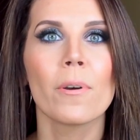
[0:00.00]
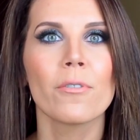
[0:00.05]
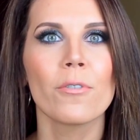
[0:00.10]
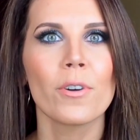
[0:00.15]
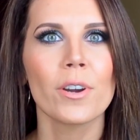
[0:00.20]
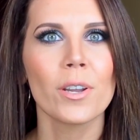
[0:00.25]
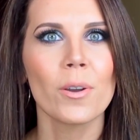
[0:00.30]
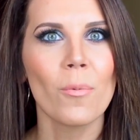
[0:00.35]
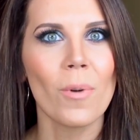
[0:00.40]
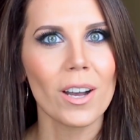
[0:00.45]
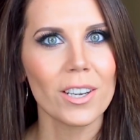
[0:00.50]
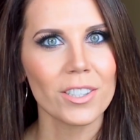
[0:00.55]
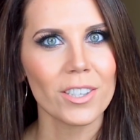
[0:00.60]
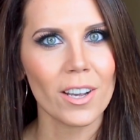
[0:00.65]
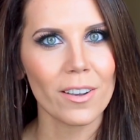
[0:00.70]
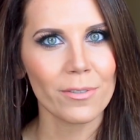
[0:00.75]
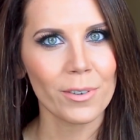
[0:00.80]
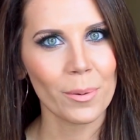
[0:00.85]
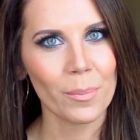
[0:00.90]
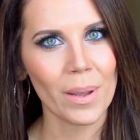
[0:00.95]
before you wash
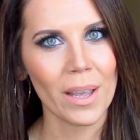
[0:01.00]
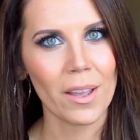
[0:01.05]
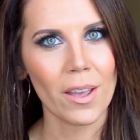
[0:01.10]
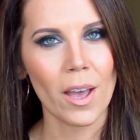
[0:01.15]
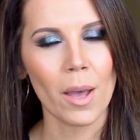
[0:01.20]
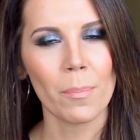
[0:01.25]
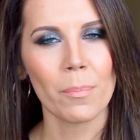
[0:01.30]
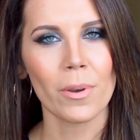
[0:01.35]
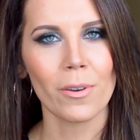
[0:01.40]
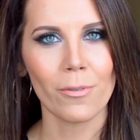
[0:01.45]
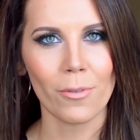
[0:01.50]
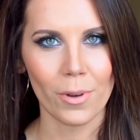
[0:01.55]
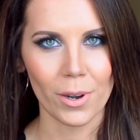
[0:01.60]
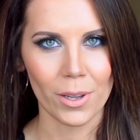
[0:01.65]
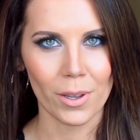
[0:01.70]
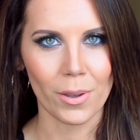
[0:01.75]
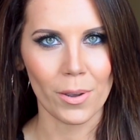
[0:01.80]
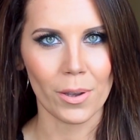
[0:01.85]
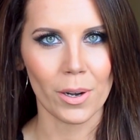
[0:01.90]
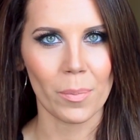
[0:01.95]
off your makeup before
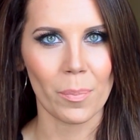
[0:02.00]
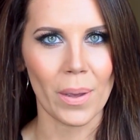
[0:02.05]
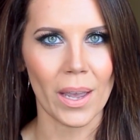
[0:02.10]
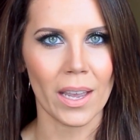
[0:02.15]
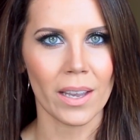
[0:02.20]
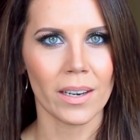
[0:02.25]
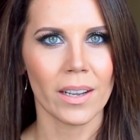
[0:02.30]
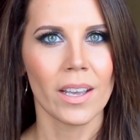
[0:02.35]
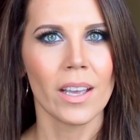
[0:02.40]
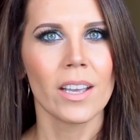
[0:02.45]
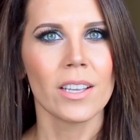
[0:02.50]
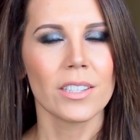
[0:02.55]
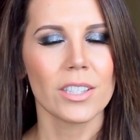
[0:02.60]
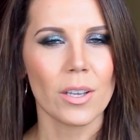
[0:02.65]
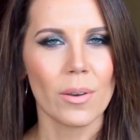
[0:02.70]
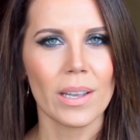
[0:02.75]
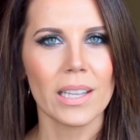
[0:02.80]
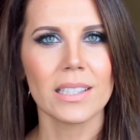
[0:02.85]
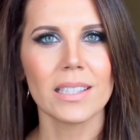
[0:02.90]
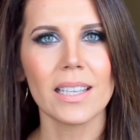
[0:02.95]
you go to bed.
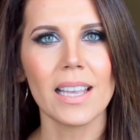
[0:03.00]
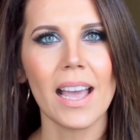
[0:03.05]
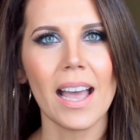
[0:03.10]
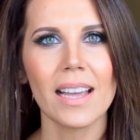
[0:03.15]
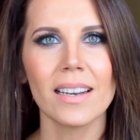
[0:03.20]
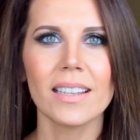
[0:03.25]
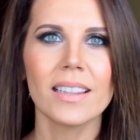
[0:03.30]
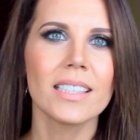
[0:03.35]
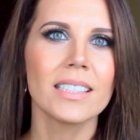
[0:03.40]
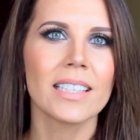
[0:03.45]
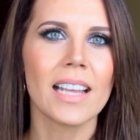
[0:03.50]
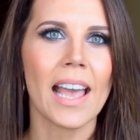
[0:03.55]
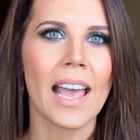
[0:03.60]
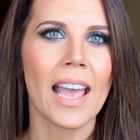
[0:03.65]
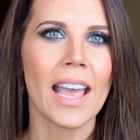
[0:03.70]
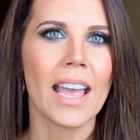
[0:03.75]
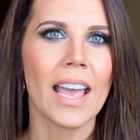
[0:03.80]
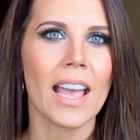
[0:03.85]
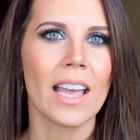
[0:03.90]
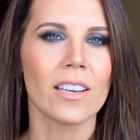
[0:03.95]
So it's the end of the
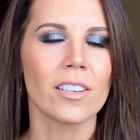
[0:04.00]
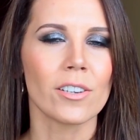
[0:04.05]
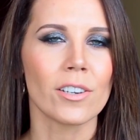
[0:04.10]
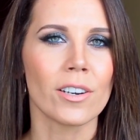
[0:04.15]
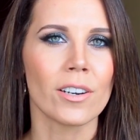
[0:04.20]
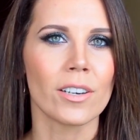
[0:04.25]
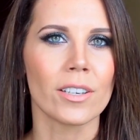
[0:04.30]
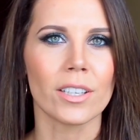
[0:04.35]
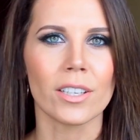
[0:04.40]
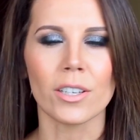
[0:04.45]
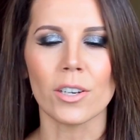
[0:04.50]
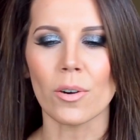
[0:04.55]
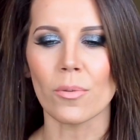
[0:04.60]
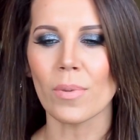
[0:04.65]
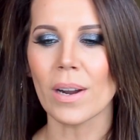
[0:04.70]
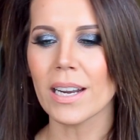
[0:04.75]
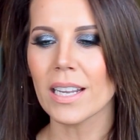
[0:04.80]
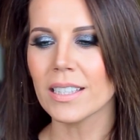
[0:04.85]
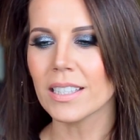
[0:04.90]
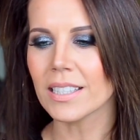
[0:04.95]
day and you're, you know,
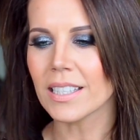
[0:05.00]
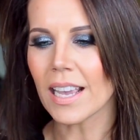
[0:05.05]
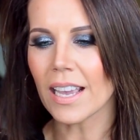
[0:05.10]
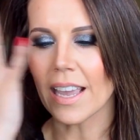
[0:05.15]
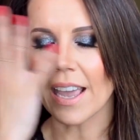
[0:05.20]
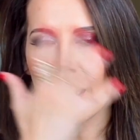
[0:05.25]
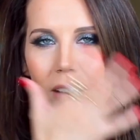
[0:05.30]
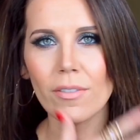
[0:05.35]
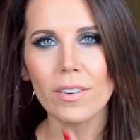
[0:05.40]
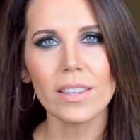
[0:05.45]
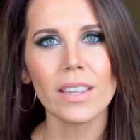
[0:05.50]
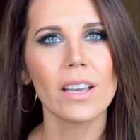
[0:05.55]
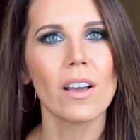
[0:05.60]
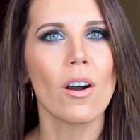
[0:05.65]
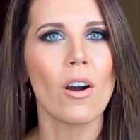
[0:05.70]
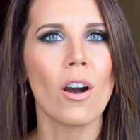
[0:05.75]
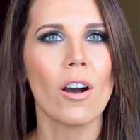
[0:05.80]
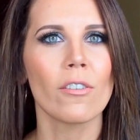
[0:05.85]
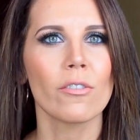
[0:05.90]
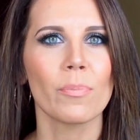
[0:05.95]
ready to take everything
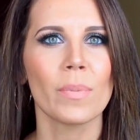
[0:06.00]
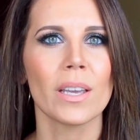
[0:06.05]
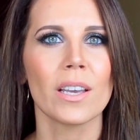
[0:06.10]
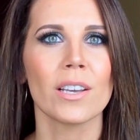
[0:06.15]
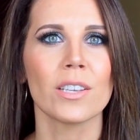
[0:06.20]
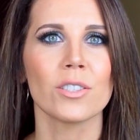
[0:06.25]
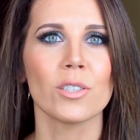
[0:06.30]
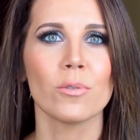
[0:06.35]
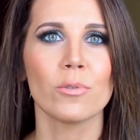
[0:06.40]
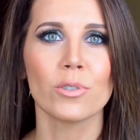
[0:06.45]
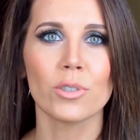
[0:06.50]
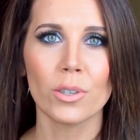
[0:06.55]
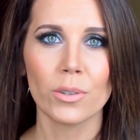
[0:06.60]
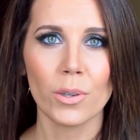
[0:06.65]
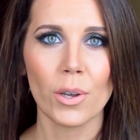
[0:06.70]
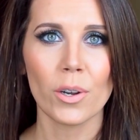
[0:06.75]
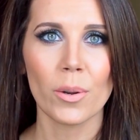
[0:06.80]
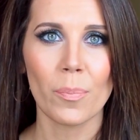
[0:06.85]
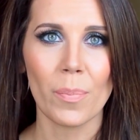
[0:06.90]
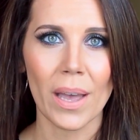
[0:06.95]
off because you
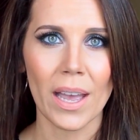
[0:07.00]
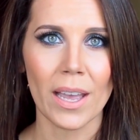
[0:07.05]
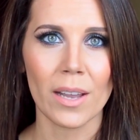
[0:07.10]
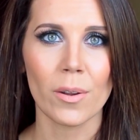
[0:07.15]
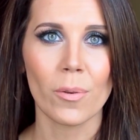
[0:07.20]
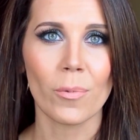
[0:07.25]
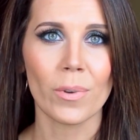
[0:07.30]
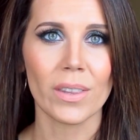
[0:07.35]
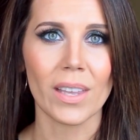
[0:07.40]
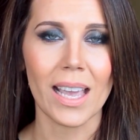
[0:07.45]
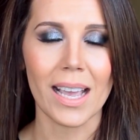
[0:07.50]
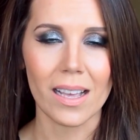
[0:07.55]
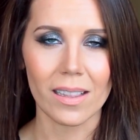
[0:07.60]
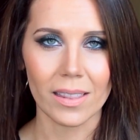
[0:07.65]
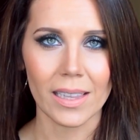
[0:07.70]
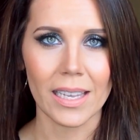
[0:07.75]
should go to bed with a